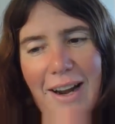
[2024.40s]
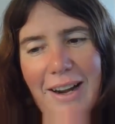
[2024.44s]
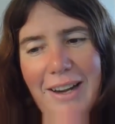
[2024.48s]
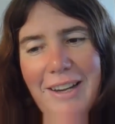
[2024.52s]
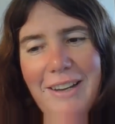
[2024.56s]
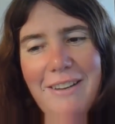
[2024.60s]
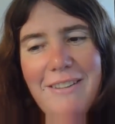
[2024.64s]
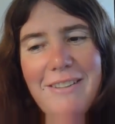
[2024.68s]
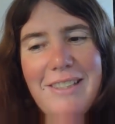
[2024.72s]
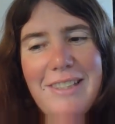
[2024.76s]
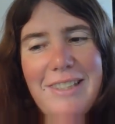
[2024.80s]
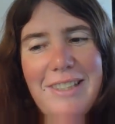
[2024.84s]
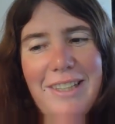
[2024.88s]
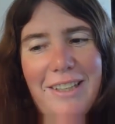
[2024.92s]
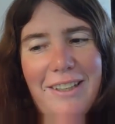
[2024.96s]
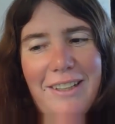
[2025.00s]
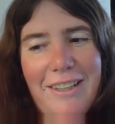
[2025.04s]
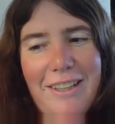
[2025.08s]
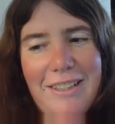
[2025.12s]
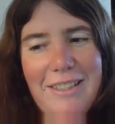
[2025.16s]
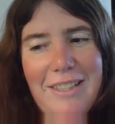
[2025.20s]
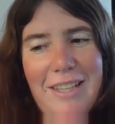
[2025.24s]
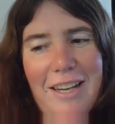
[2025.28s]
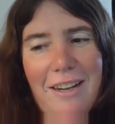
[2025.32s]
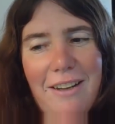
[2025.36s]
Are you
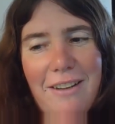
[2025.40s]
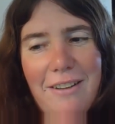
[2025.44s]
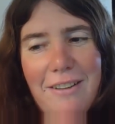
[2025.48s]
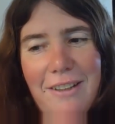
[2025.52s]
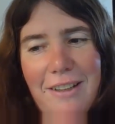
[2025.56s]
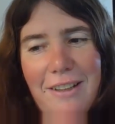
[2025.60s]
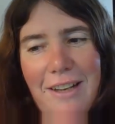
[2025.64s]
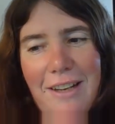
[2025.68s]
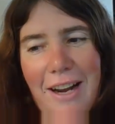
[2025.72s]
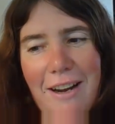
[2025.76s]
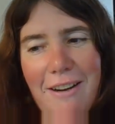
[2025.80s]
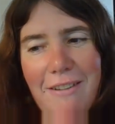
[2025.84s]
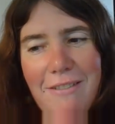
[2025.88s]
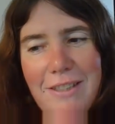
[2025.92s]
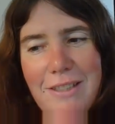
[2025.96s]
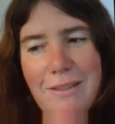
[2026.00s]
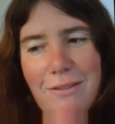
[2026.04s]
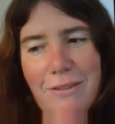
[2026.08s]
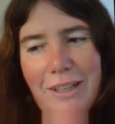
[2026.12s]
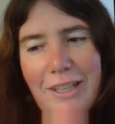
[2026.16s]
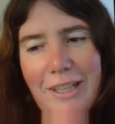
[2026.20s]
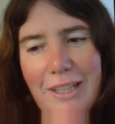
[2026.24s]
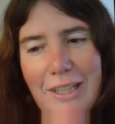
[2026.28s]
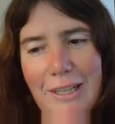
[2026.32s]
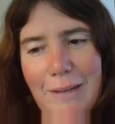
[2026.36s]
serious, Helga? I was
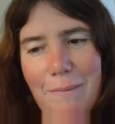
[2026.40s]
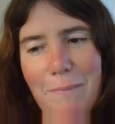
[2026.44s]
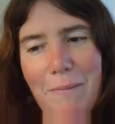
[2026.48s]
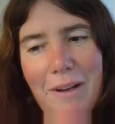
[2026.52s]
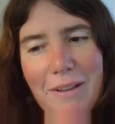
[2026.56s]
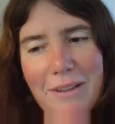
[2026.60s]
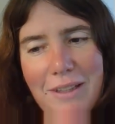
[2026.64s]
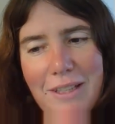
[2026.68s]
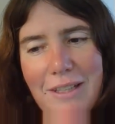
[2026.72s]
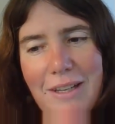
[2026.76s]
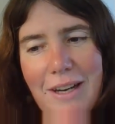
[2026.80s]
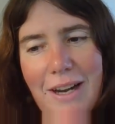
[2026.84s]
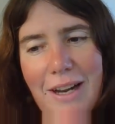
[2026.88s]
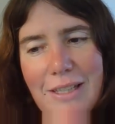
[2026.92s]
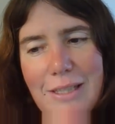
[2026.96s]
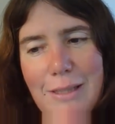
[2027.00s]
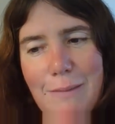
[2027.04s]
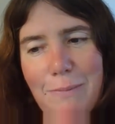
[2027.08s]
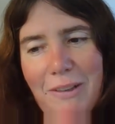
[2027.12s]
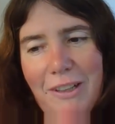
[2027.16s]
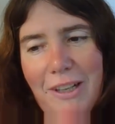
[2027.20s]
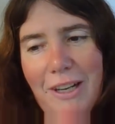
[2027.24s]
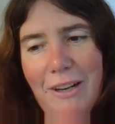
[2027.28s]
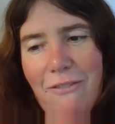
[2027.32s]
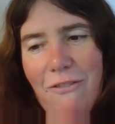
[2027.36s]
reading about the
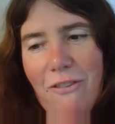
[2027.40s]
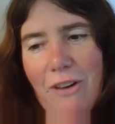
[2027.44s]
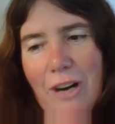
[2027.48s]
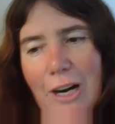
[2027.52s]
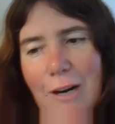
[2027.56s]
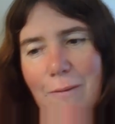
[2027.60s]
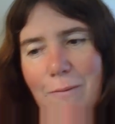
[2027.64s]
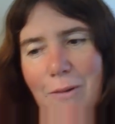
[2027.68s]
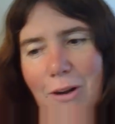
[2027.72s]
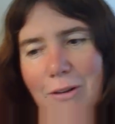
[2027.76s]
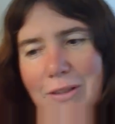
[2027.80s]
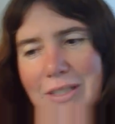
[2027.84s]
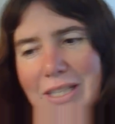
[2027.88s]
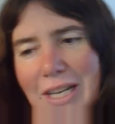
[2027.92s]
Knott's Berry Farm